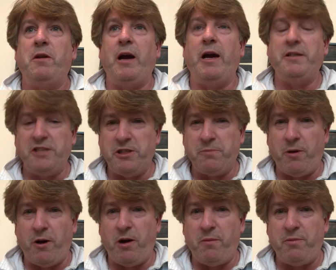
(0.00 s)
80s
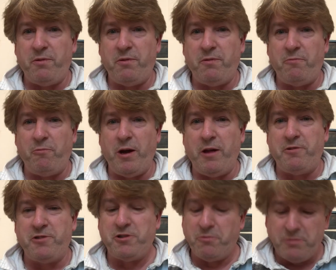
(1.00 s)
pop
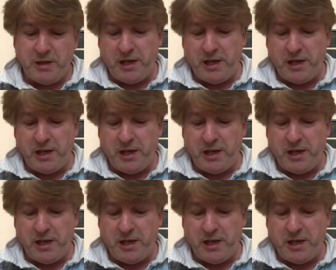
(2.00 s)
with some